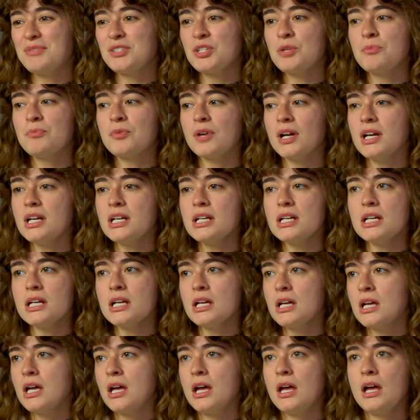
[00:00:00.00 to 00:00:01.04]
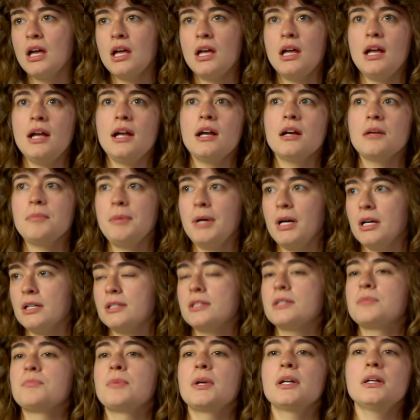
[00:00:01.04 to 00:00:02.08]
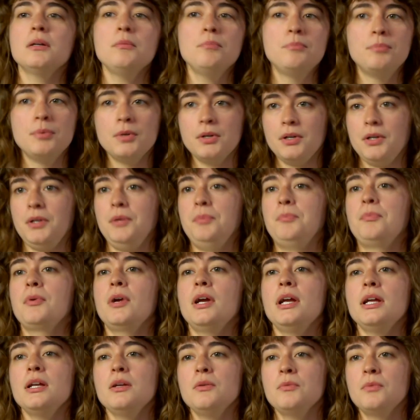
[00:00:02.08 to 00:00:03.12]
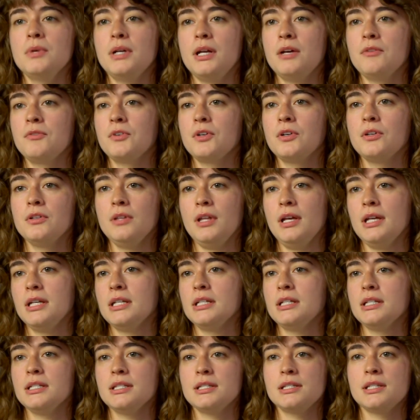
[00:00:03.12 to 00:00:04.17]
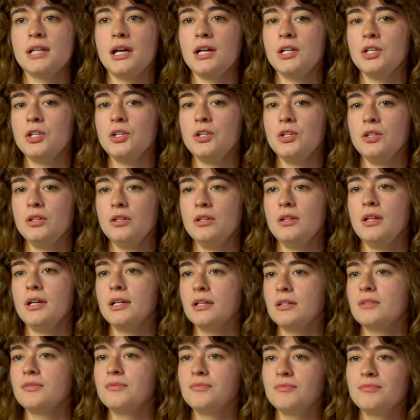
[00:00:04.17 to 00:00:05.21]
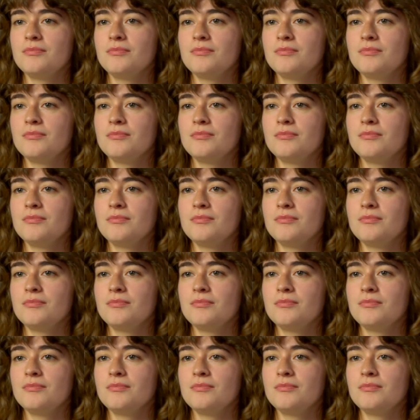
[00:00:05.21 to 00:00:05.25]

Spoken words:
So bring AirPods, bring a book, bring whatever, like, it is that, like